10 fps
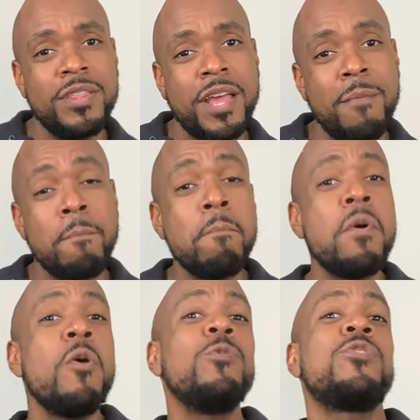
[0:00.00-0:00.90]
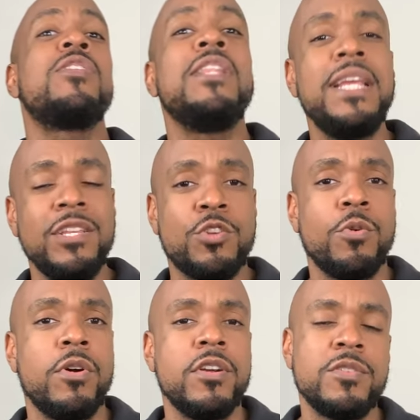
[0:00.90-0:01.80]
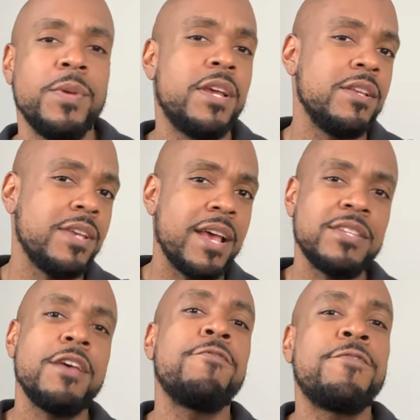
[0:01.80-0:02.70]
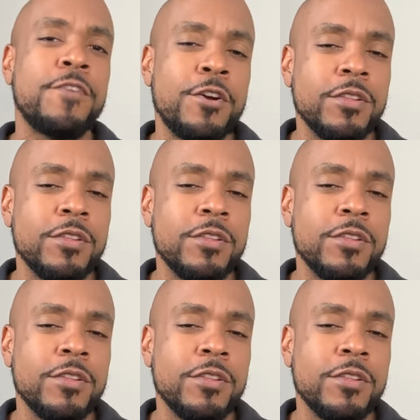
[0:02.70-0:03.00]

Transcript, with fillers: that most lean towards because it has that fur